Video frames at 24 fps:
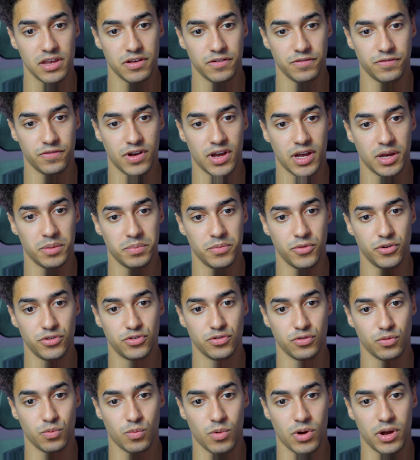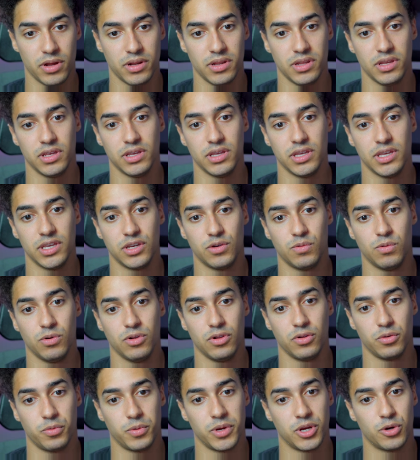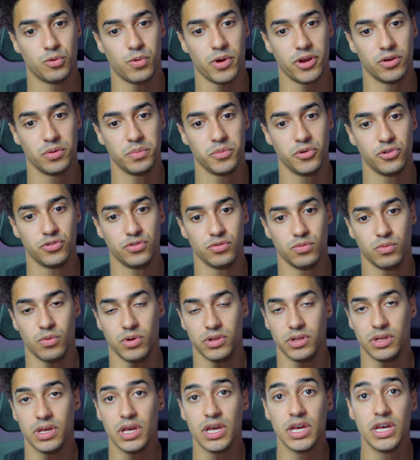var module1 equal require module1.